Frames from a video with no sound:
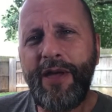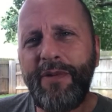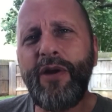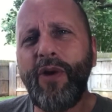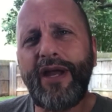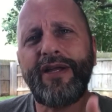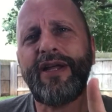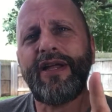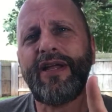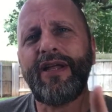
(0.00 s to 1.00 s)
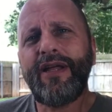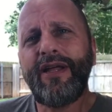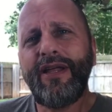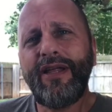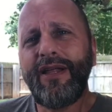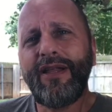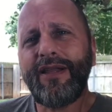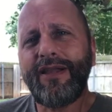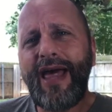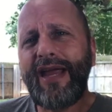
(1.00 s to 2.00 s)
But anyway,
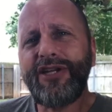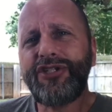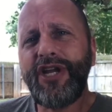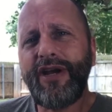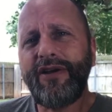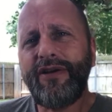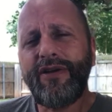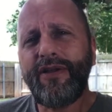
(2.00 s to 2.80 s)
like and share.